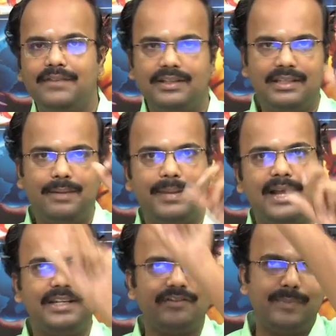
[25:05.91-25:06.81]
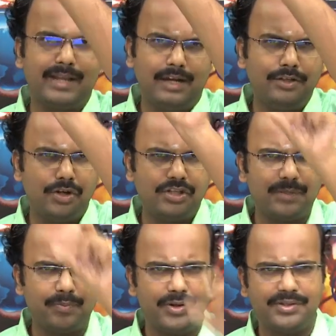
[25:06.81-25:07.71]
within the path it will be
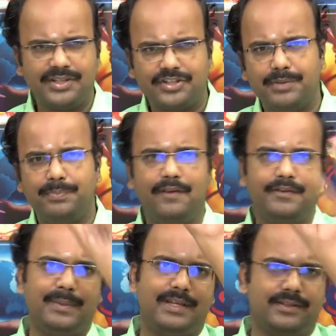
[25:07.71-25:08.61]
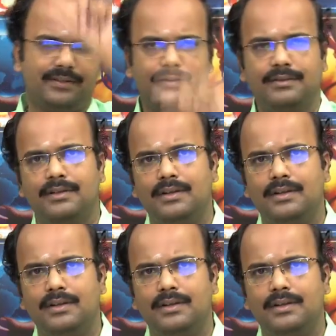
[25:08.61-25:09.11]
continuously producing strip of images.